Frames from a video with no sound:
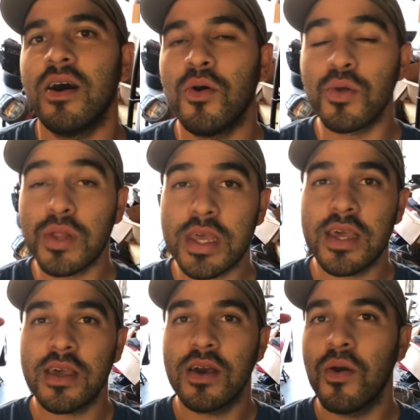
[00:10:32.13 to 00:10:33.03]

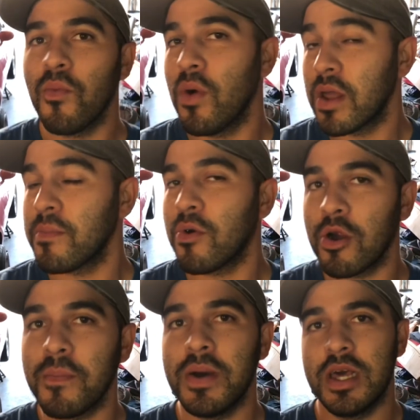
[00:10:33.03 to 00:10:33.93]
Only one
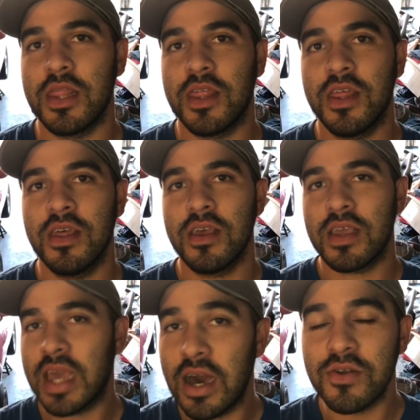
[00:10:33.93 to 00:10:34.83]
more month.
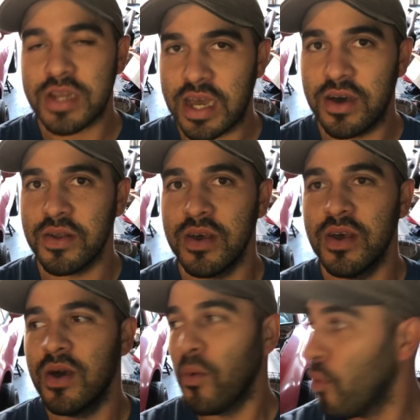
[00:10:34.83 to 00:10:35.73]
Countdown,
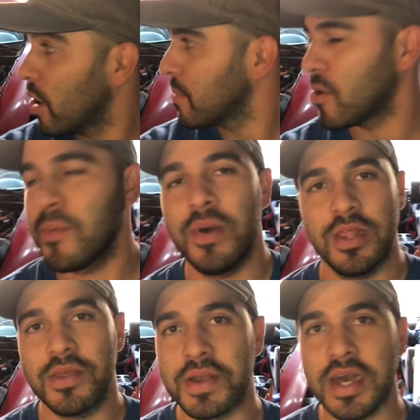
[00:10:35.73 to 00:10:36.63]
one more
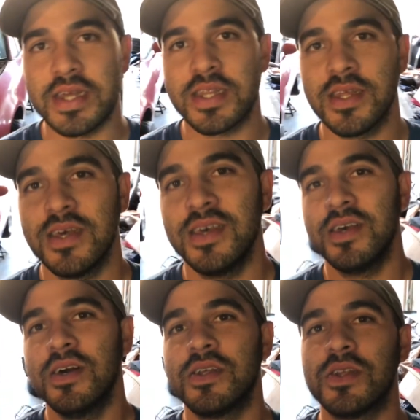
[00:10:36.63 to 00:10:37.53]
month, you guys.
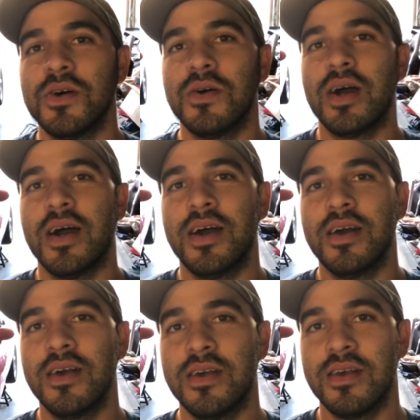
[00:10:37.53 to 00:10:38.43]
So
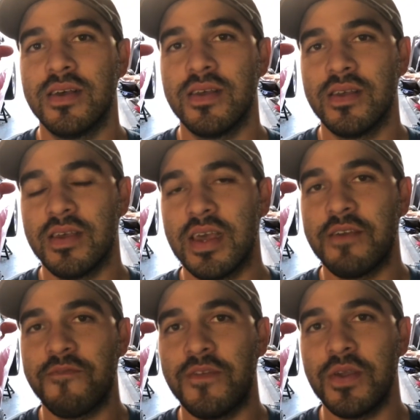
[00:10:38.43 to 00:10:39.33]

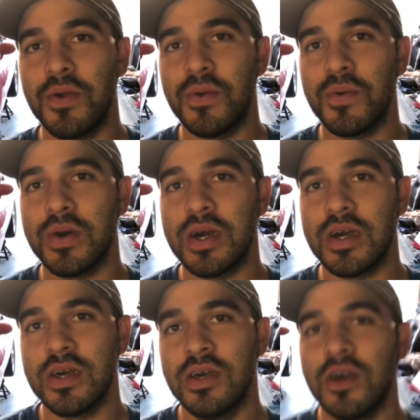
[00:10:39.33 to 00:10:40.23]
if you
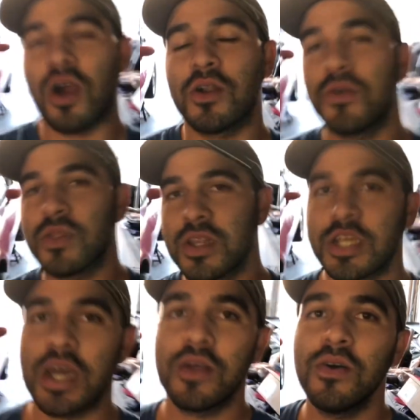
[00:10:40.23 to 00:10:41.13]
are new to the
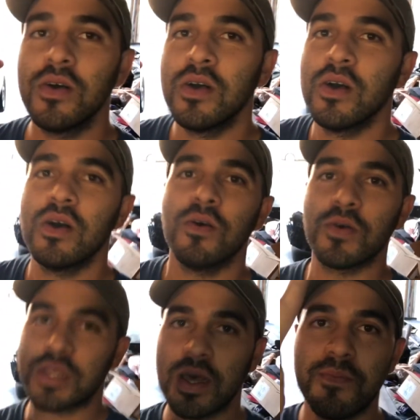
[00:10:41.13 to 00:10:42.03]
channel,
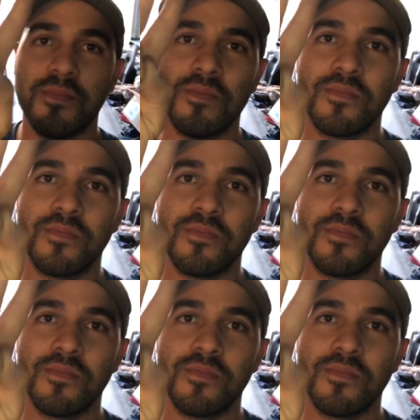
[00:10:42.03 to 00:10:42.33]
what's up?